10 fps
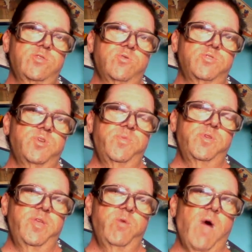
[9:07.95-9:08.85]
It's all
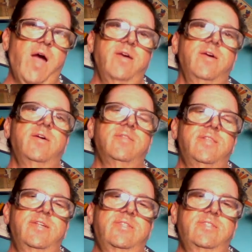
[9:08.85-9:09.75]

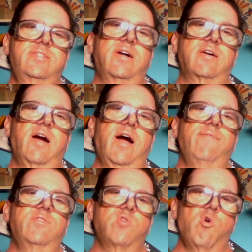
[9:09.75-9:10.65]

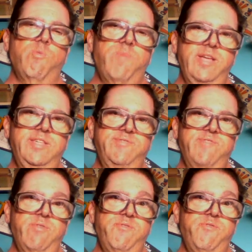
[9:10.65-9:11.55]
WDYC.com. It's a homepage. You can
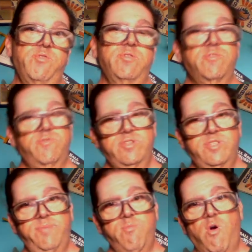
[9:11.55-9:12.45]
write a review of Chris
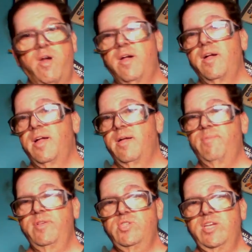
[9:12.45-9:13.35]
Lee Moore. And
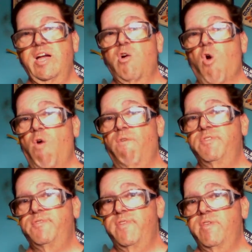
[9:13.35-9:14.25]
please check out all of
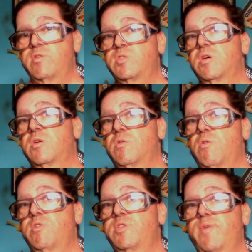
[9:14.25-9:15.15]
his videos
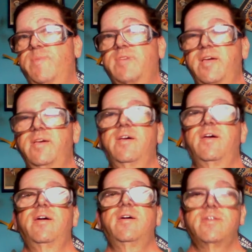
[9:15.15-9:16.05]
on his website.
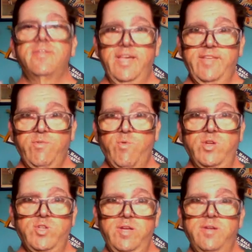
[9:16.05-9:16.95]
Thanks for
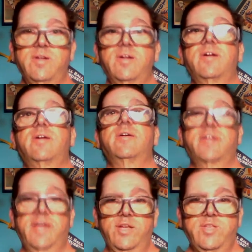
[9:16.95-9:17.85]
watching.
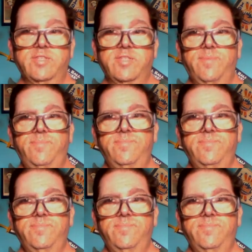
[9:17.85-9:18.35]
Catch you next time.